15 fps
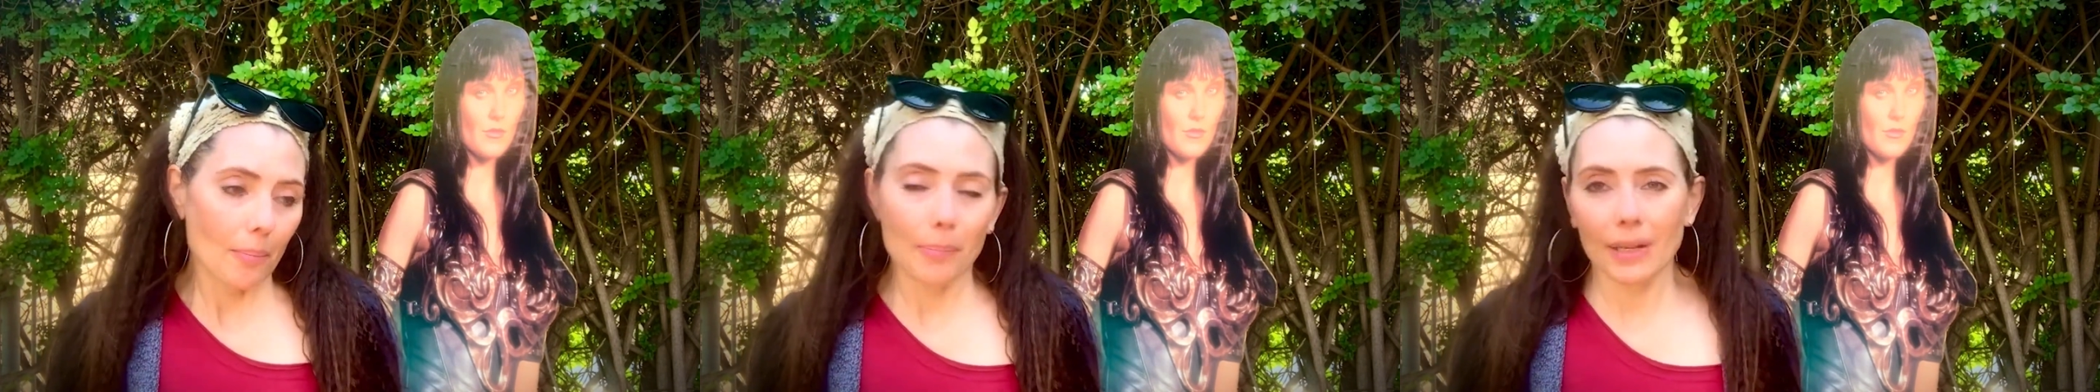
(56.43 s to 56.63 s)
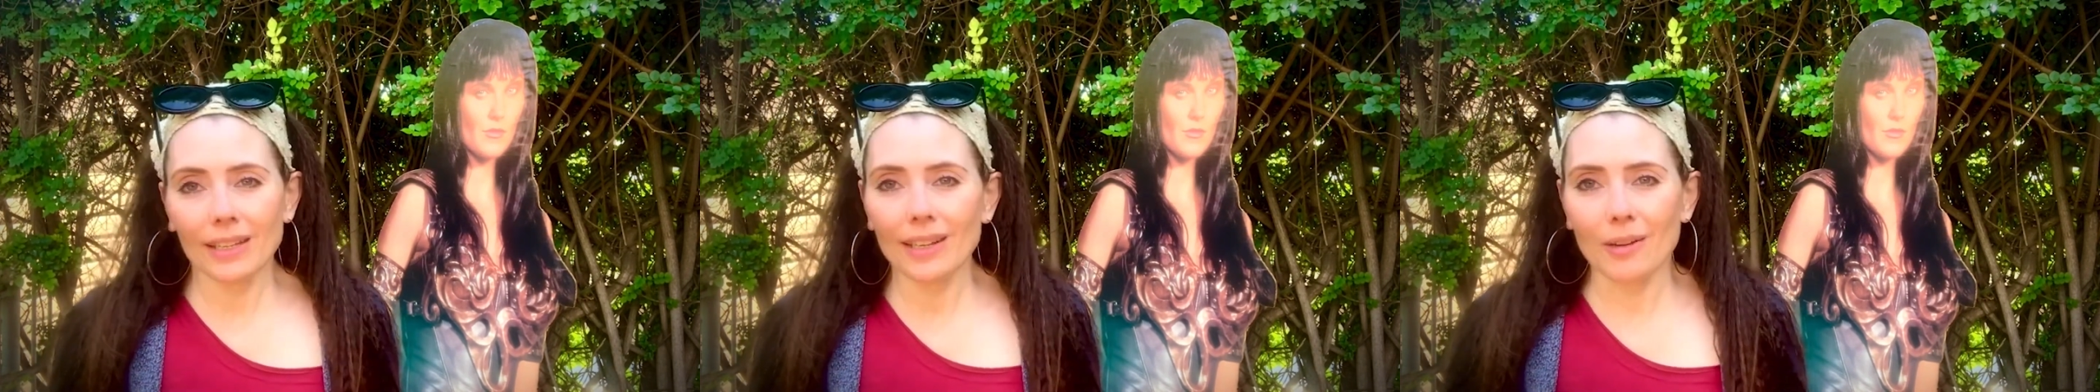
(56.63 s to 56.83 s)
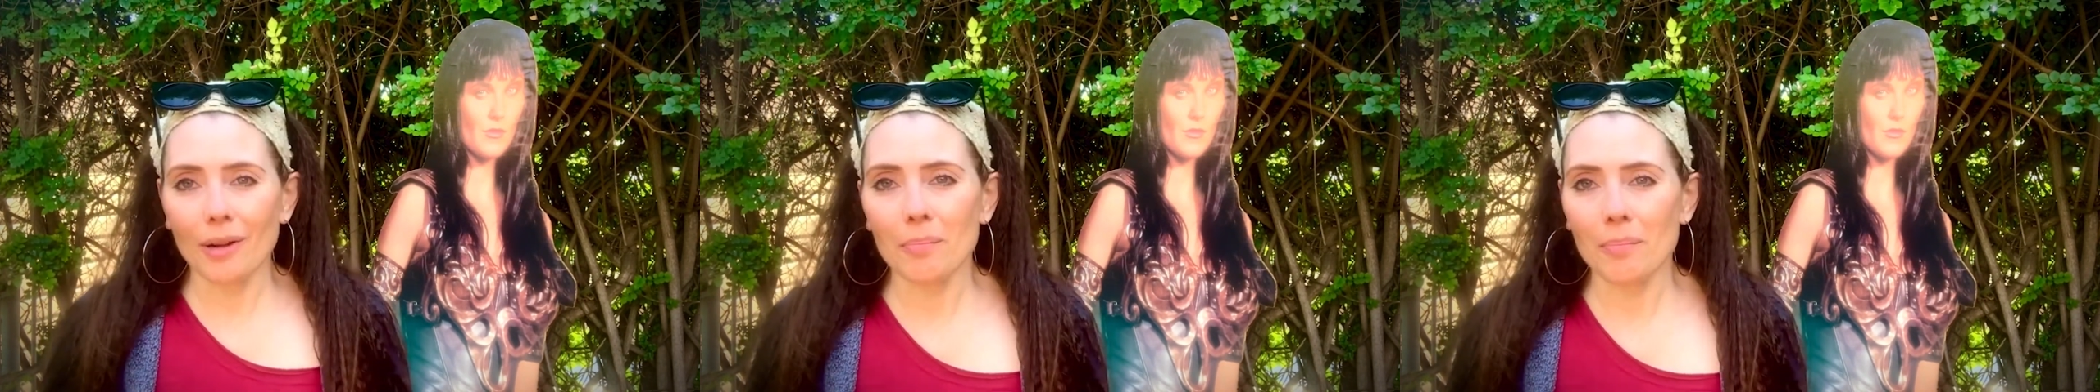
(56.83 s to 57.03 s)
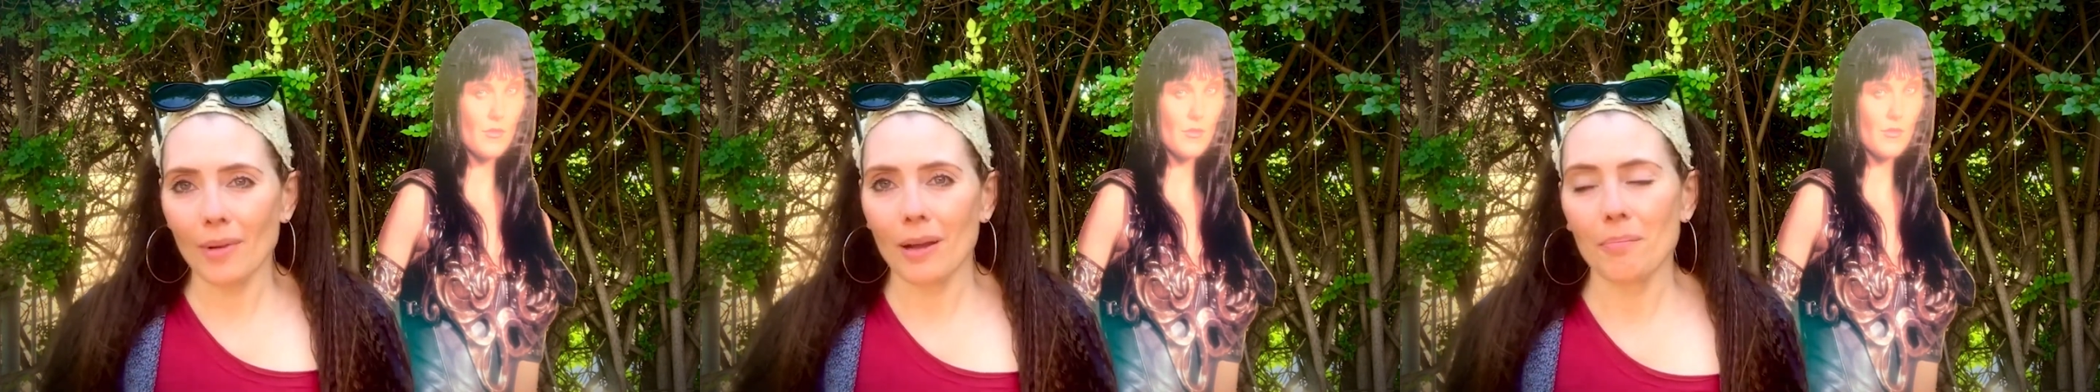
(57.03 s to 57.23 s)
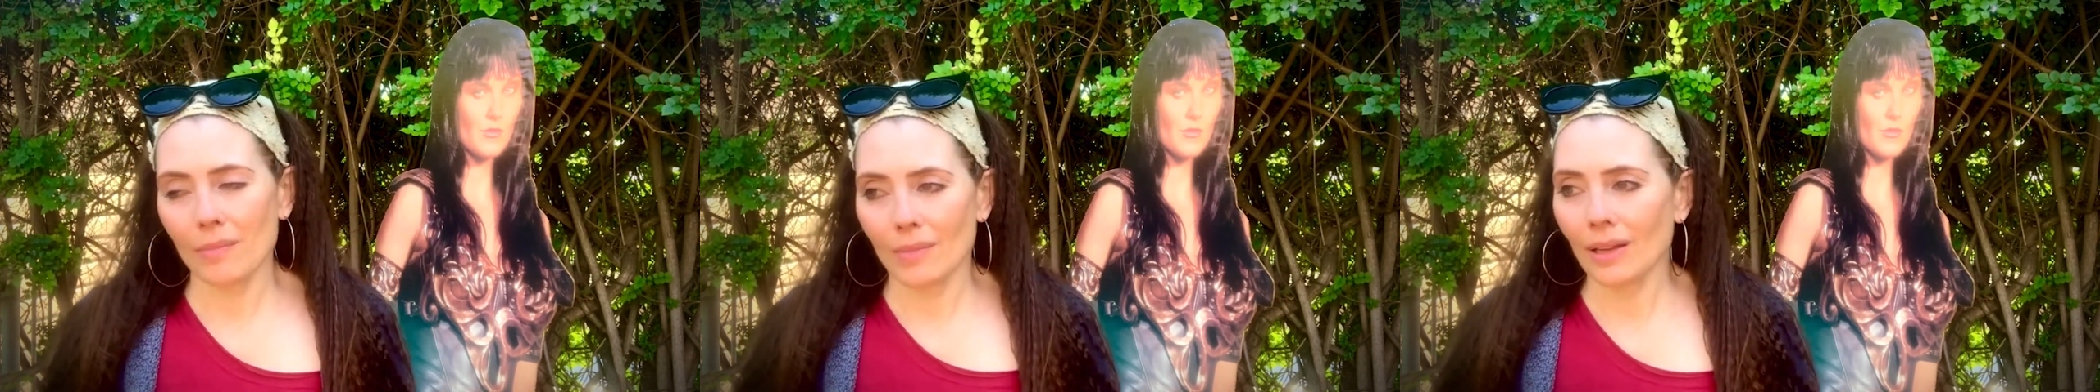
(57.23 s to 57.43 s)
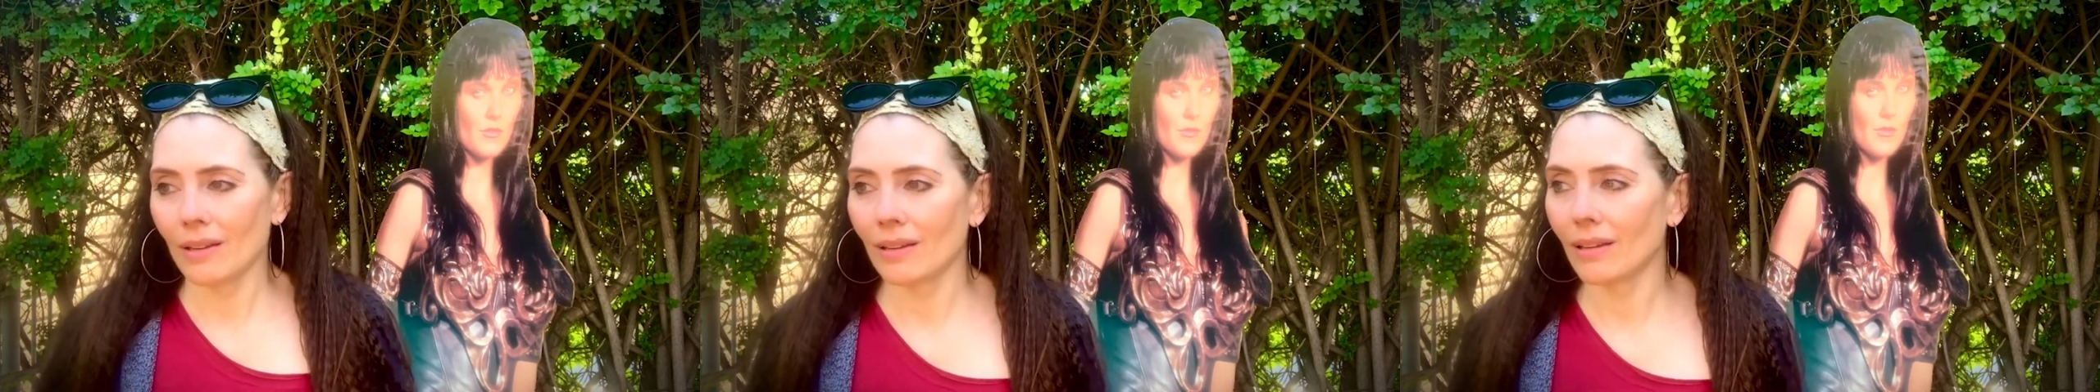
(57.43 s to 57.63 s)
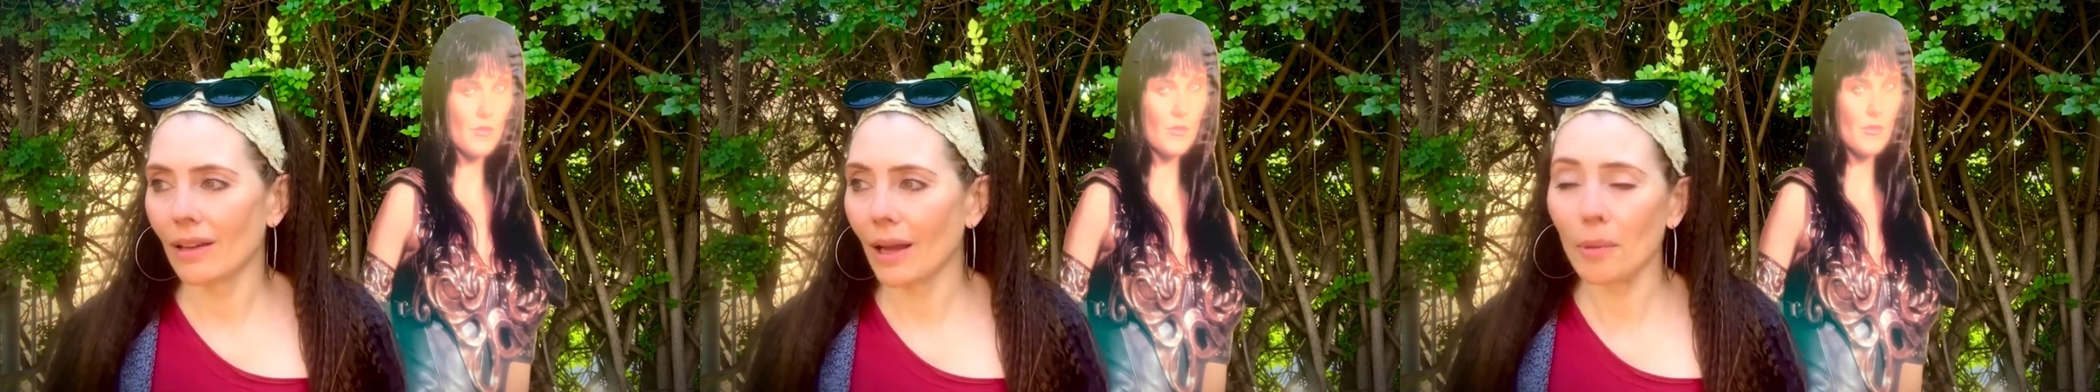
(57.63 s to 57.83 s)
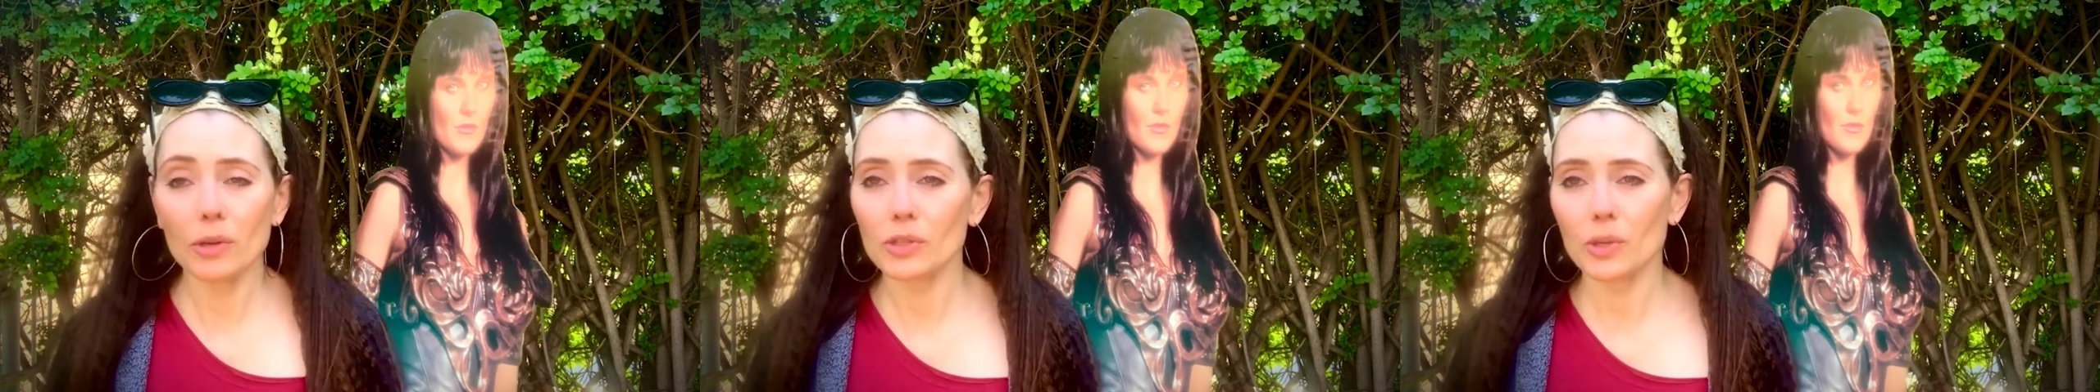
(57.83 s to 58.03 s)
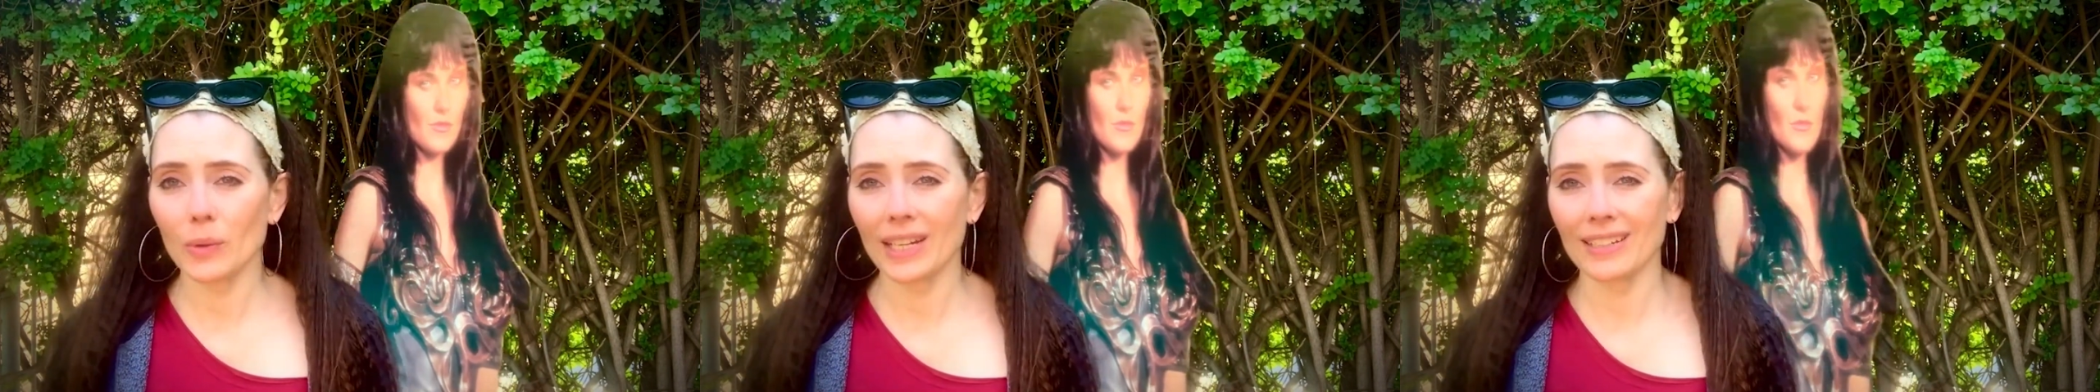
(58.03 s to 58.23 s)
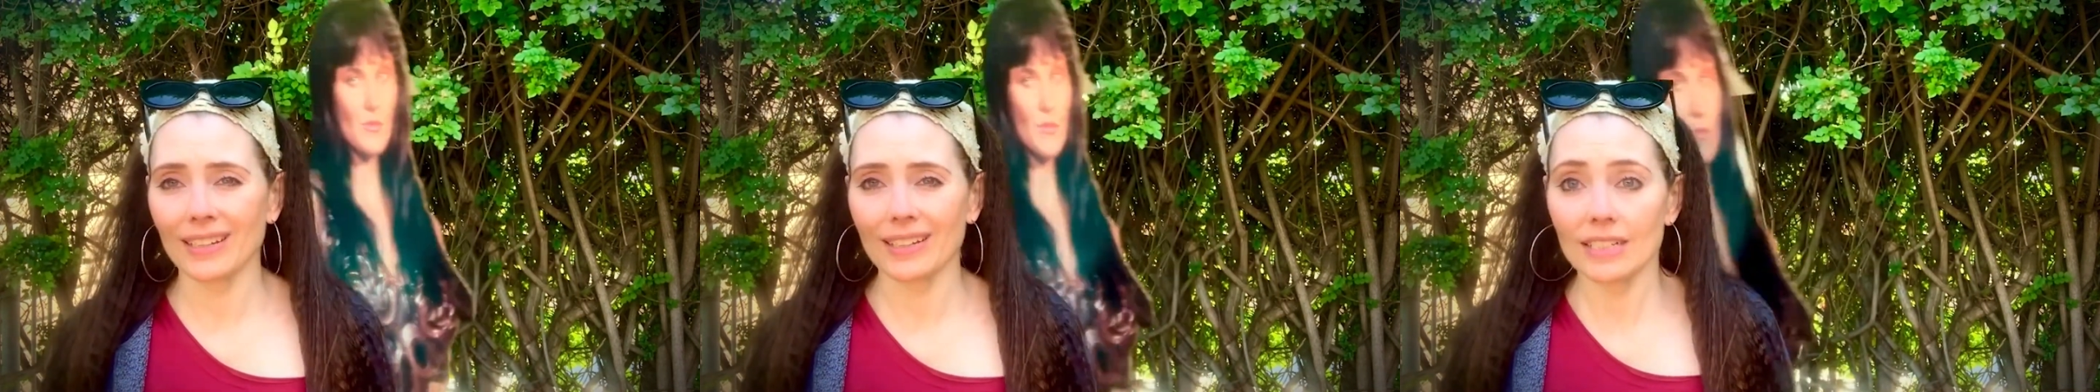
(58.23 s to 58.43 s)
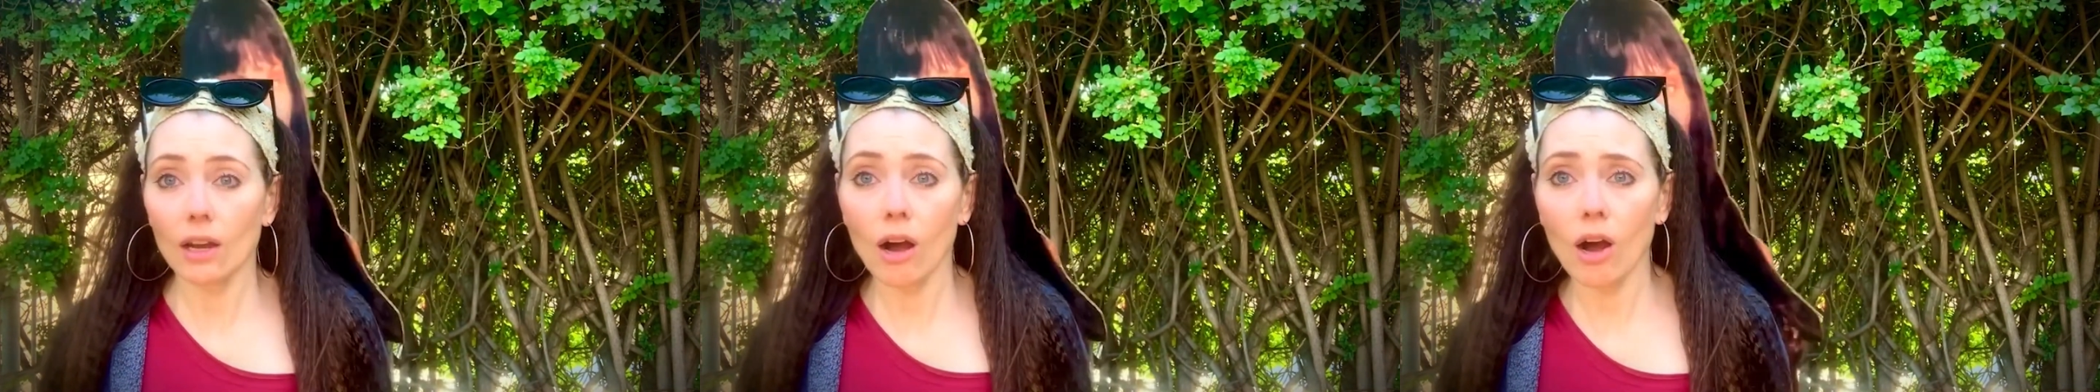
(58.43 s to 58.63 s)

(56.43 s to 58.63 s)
But you know, I'm also wanting to.